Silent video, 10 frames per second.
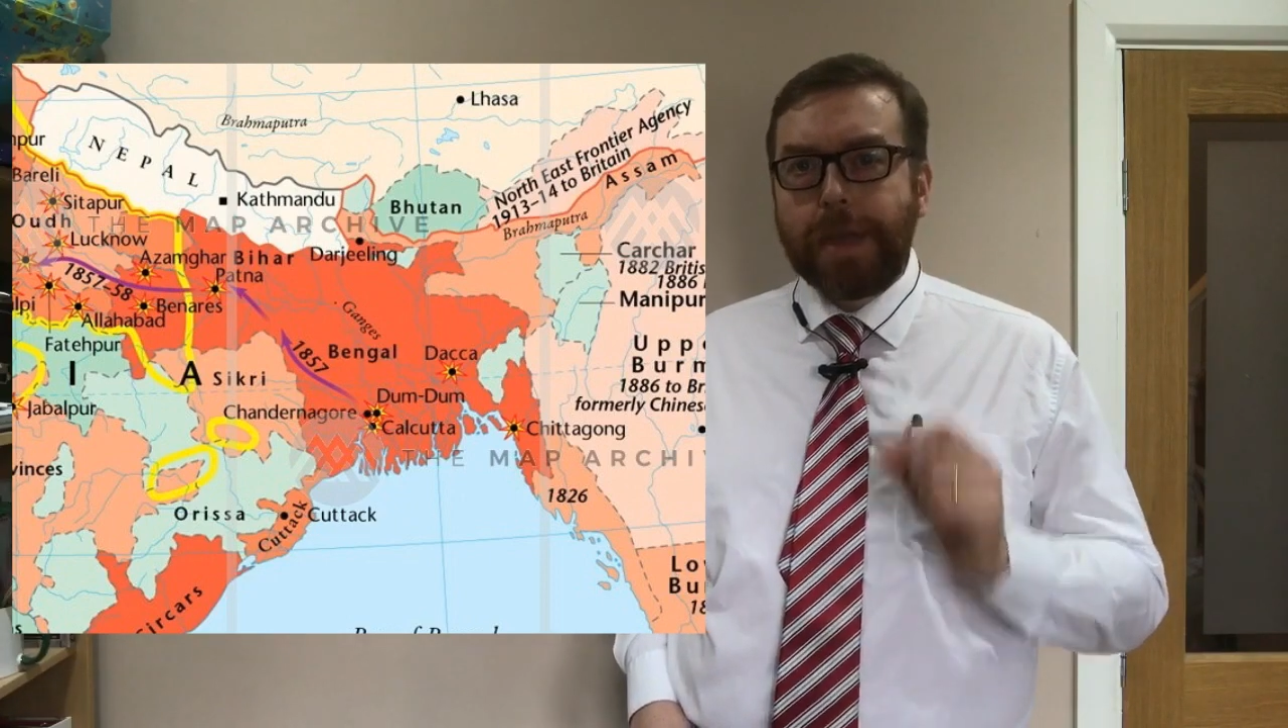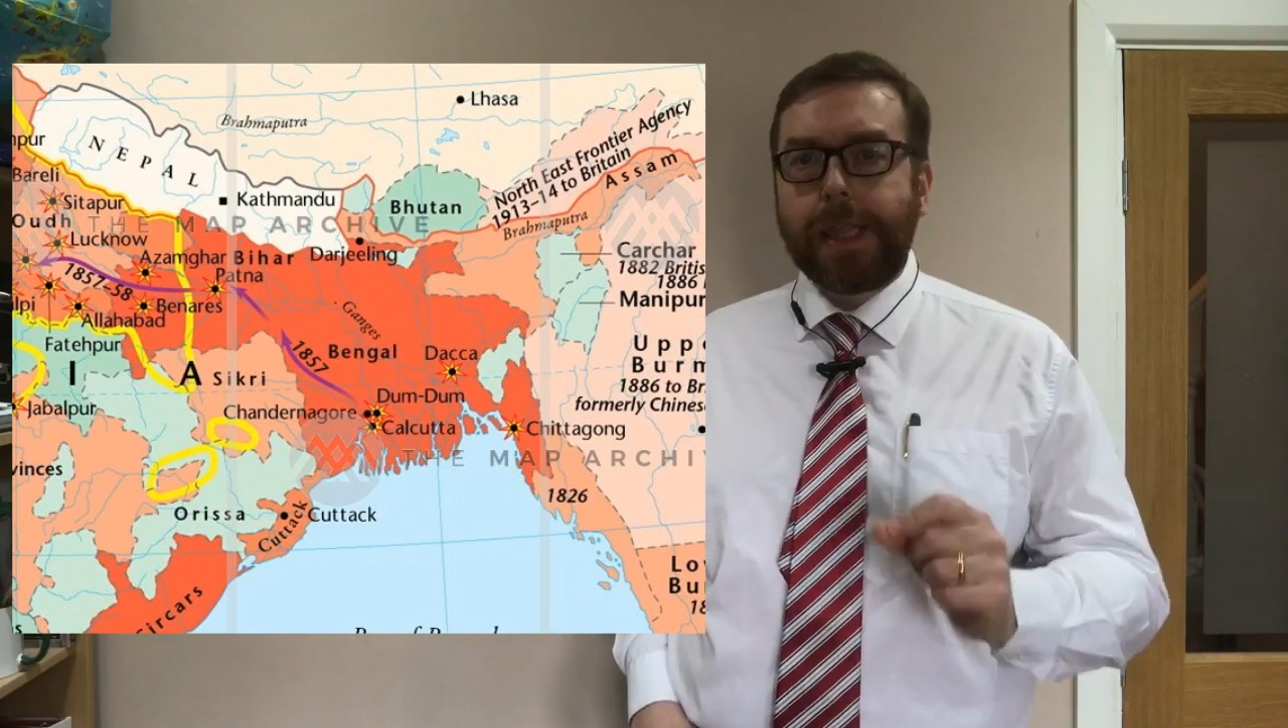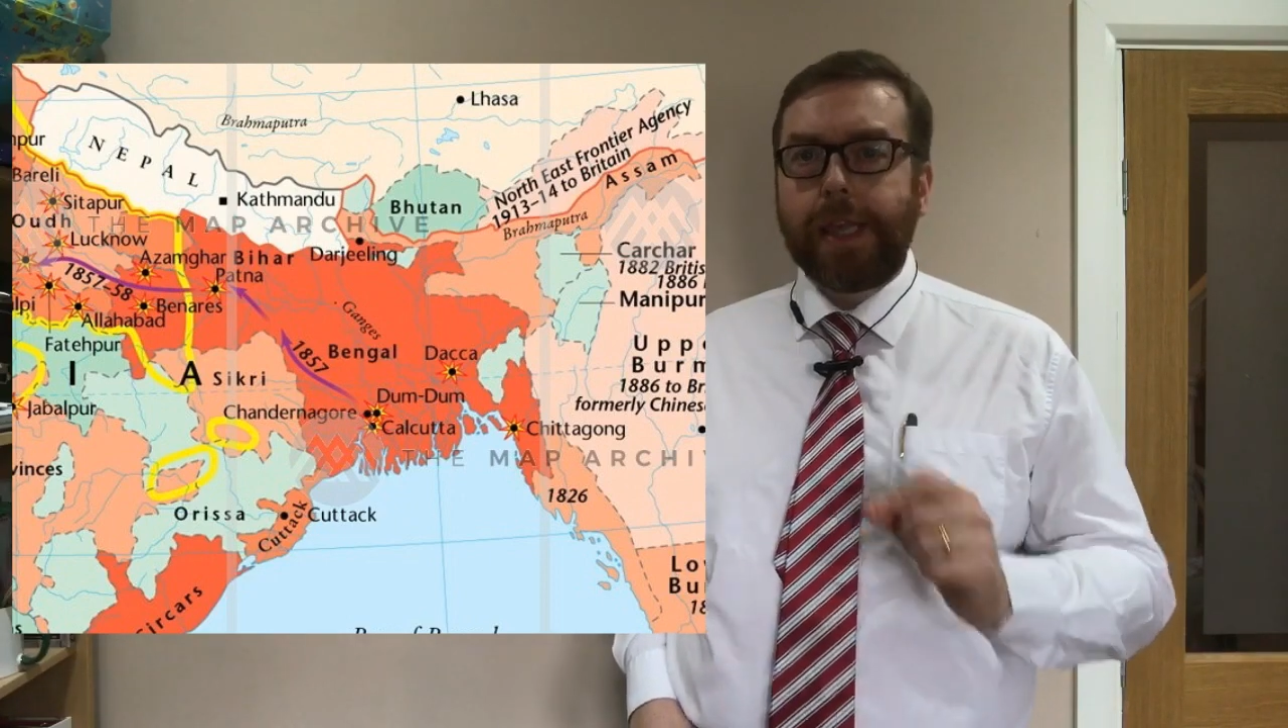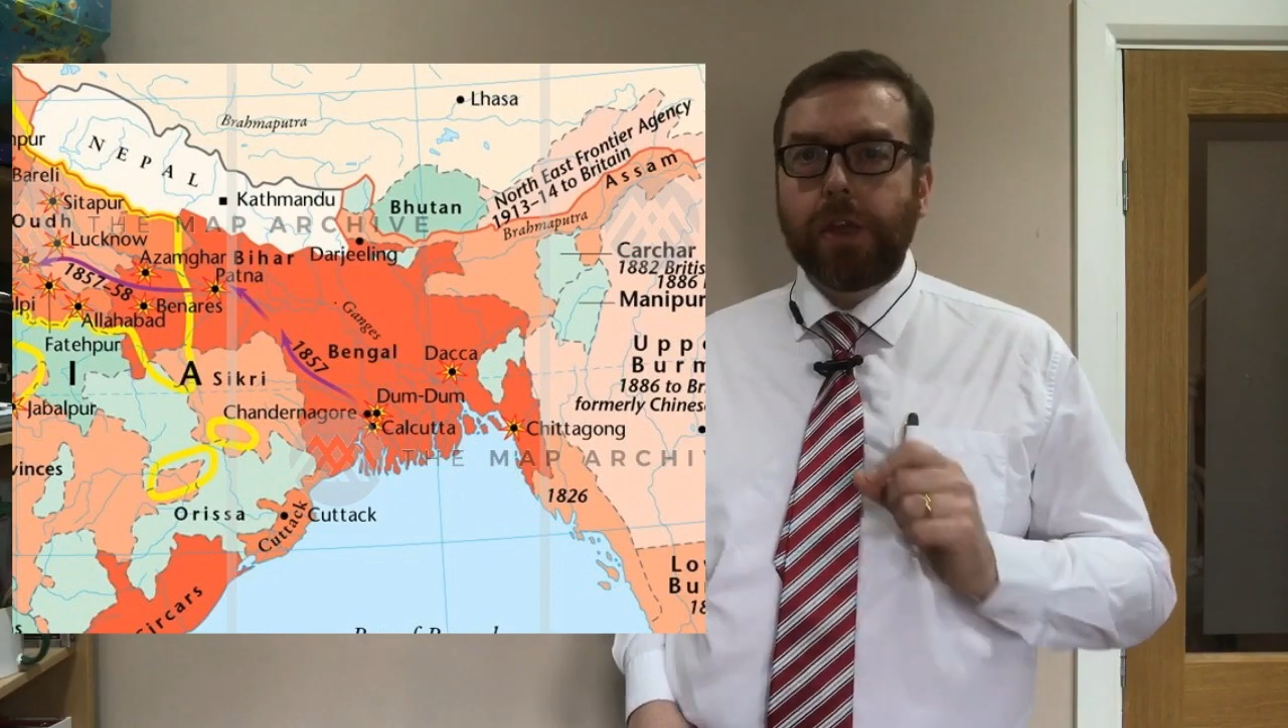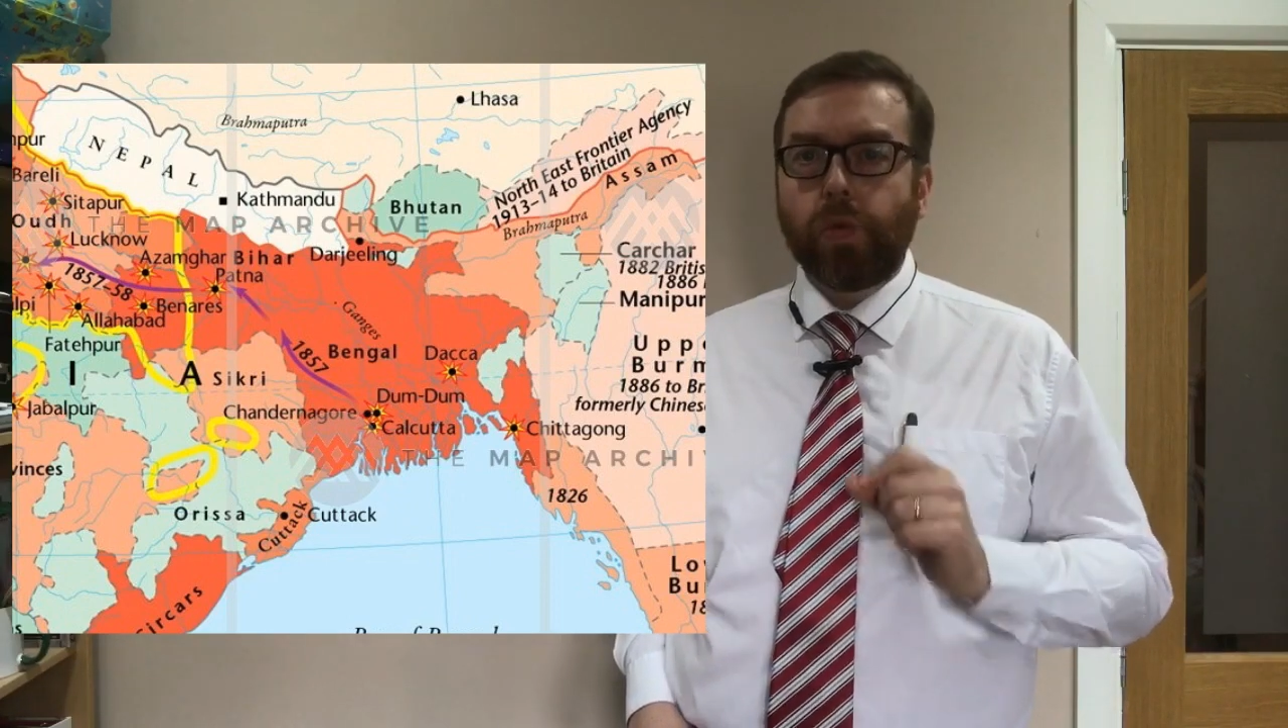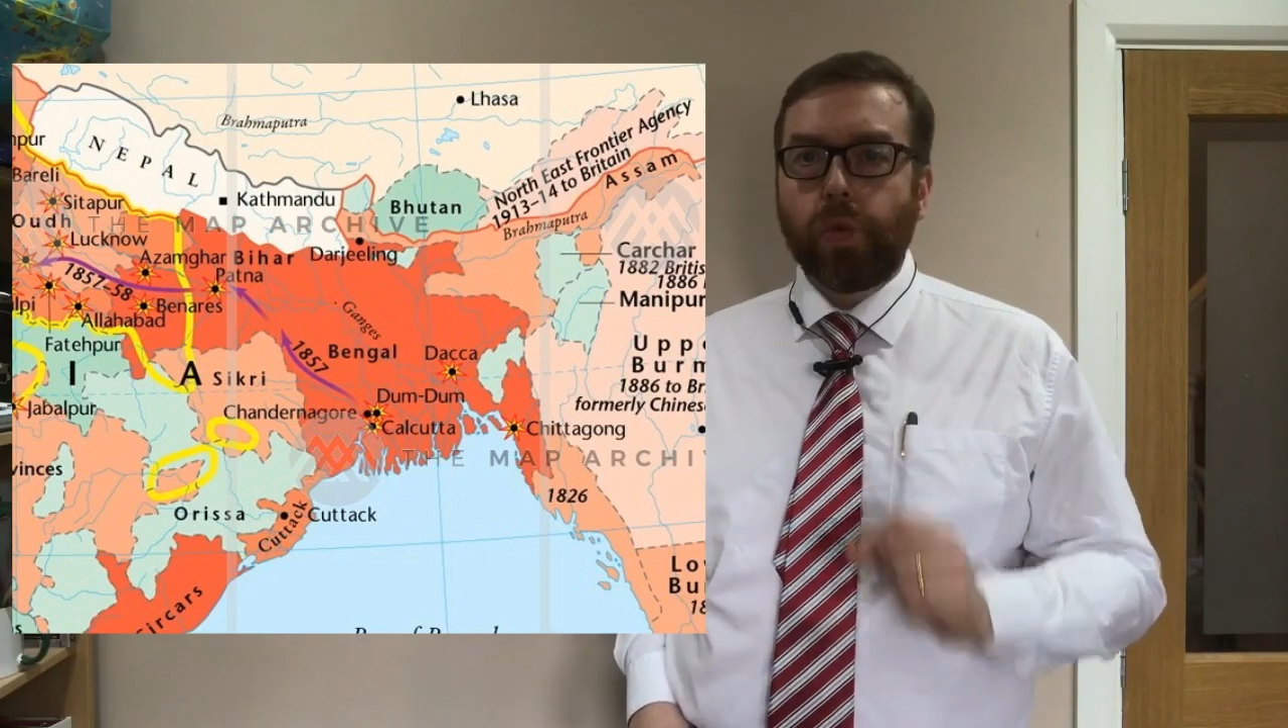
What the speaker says: million